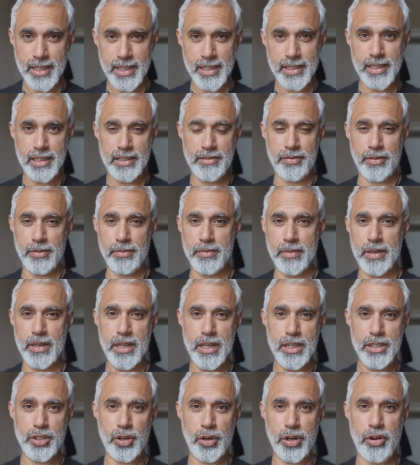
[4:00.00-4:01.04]
learned this from
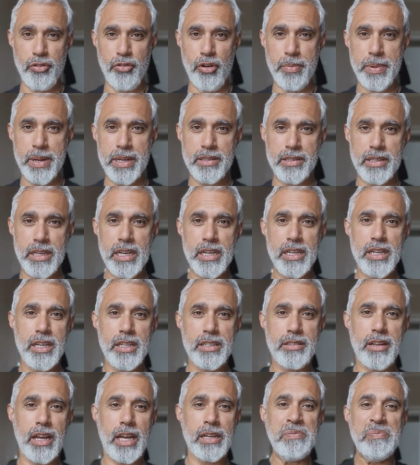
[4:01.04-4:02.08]
Tony Robbins.
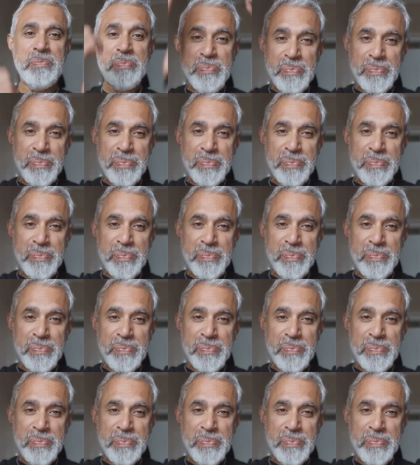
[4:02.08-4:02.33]
It's like,